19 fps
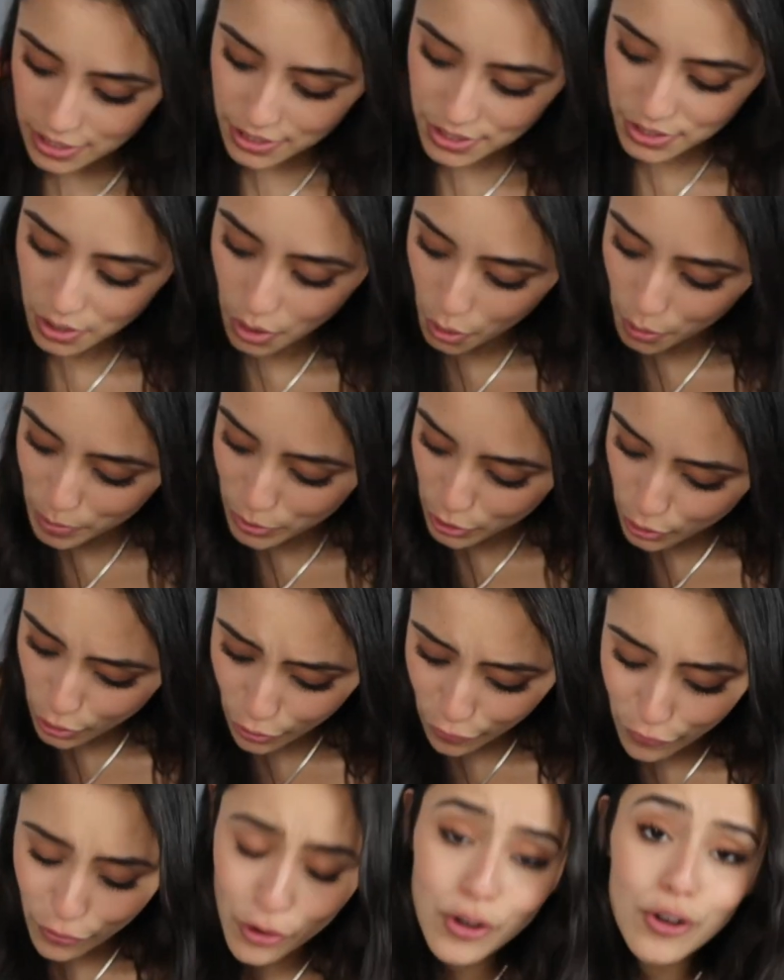just so
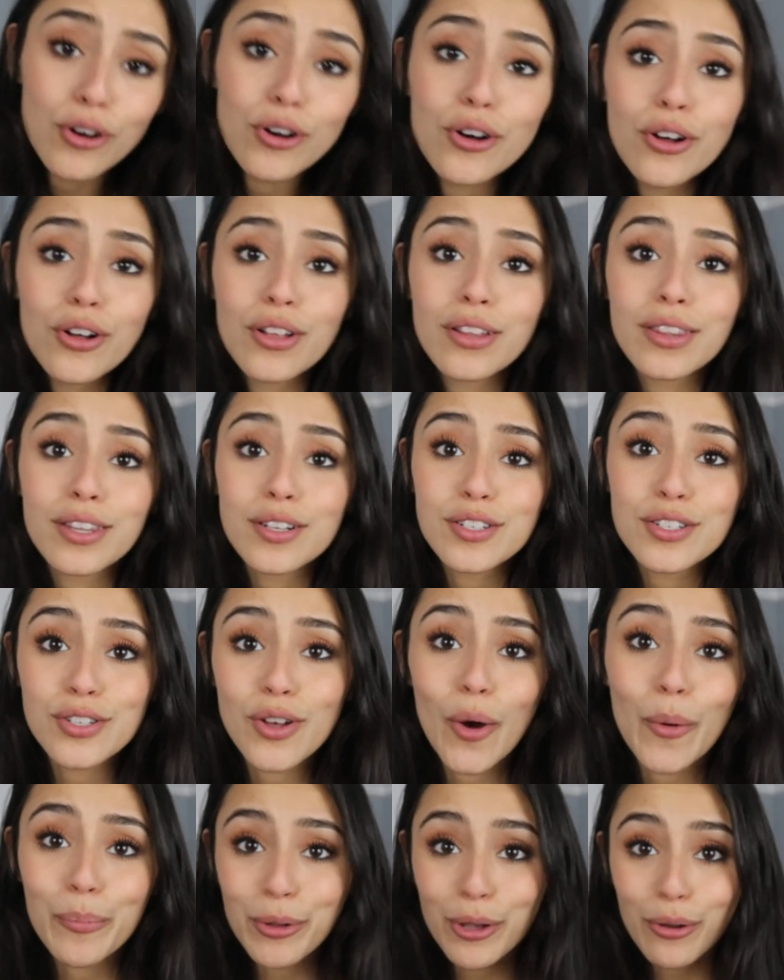beautiful. They're
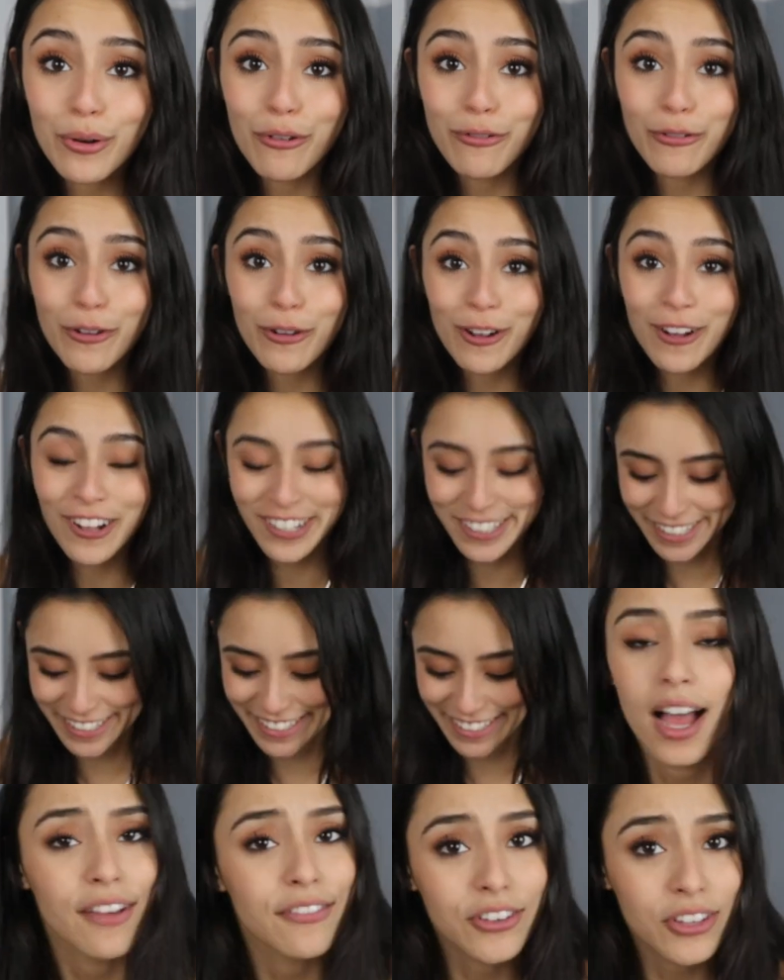so beautiful.
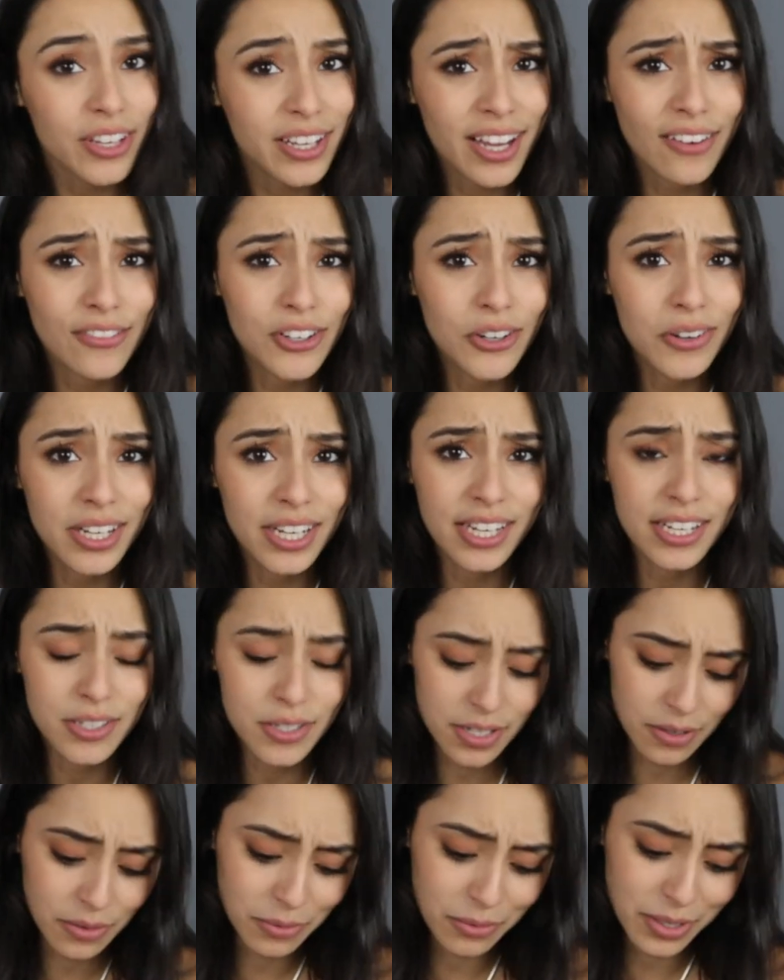I feel like everyone needs
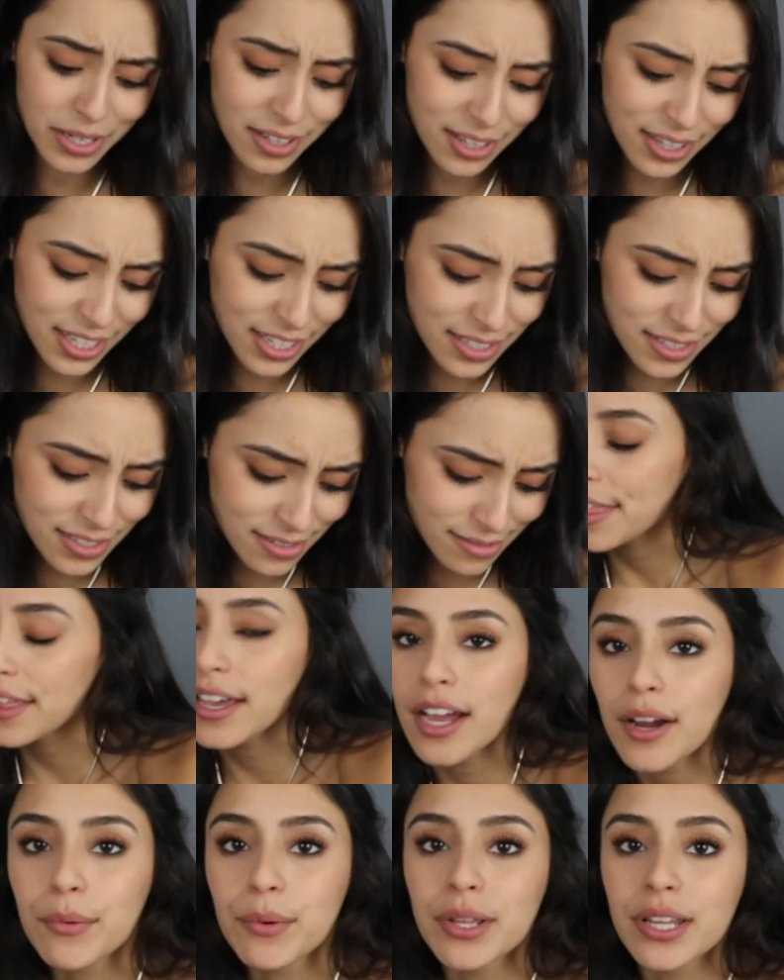one of these. I
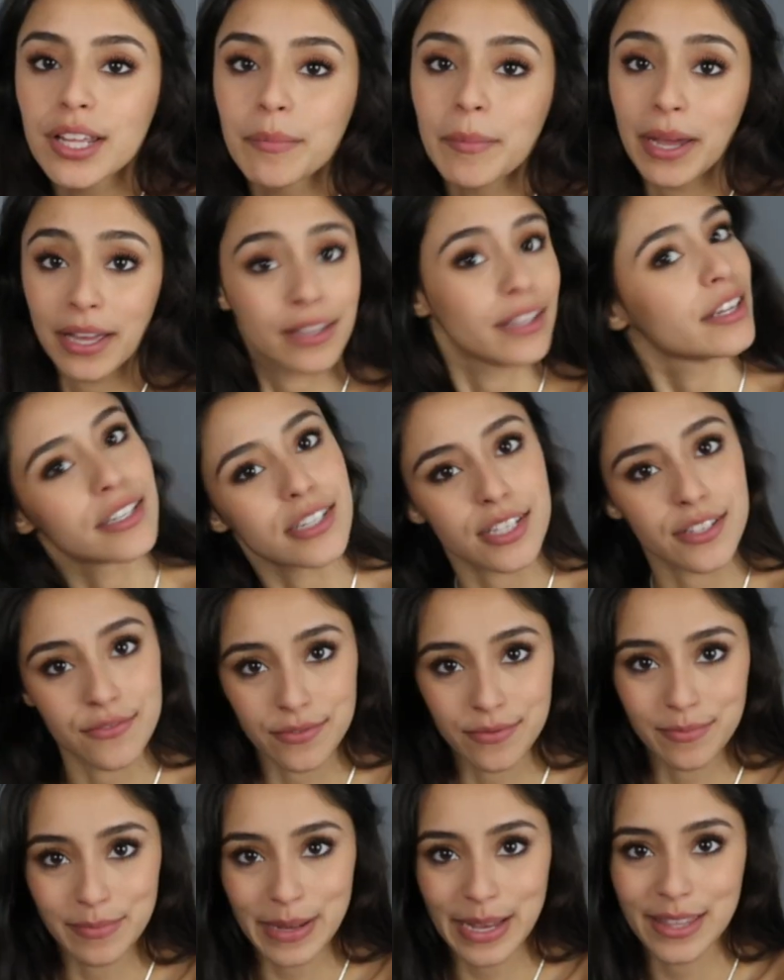think I really mainly just
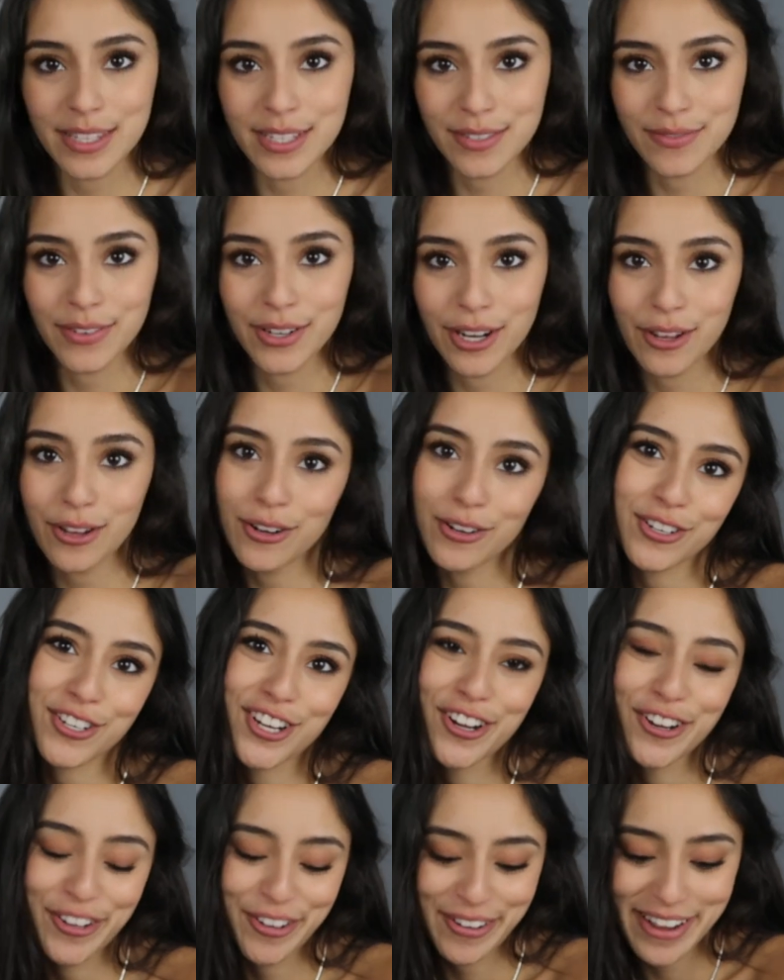made this video to
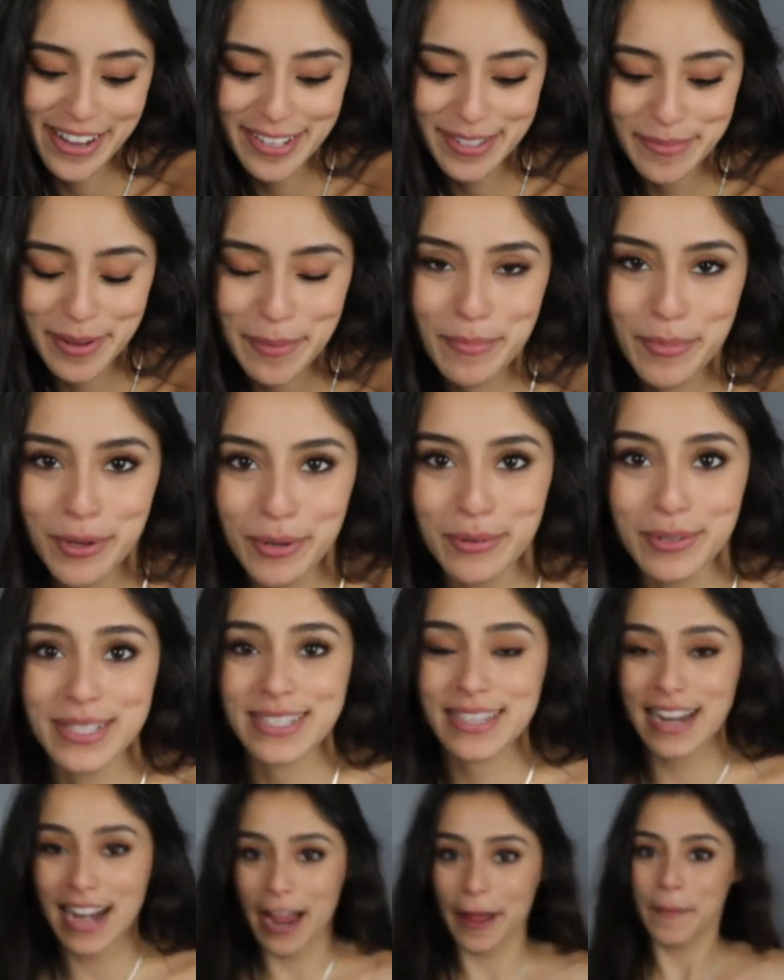show you guys my boots
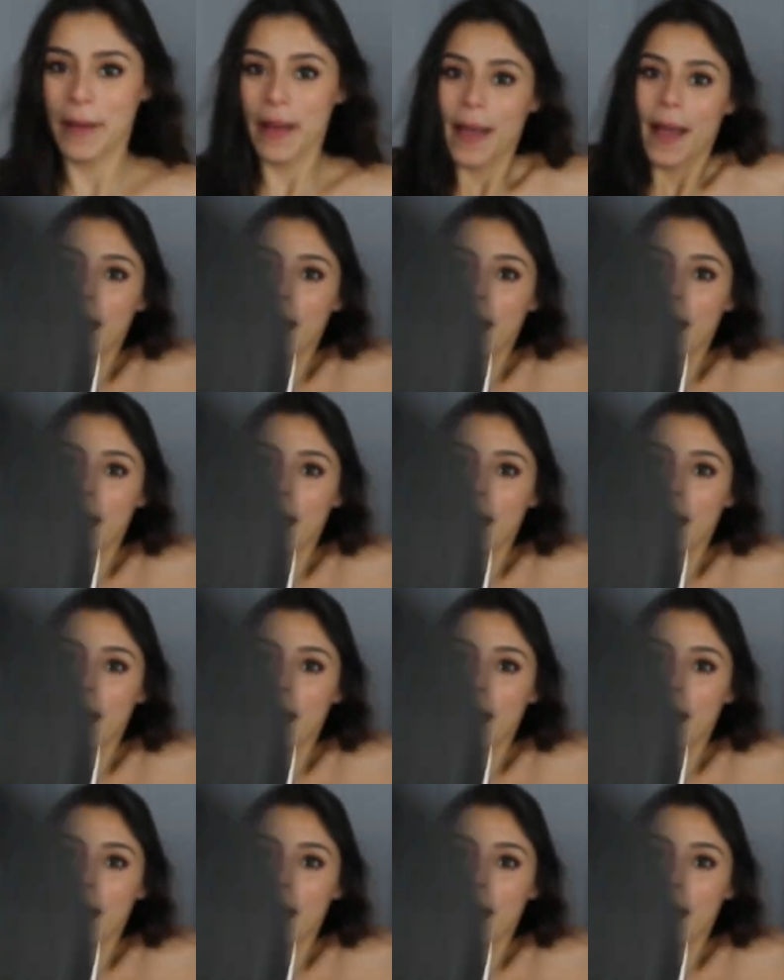that I'm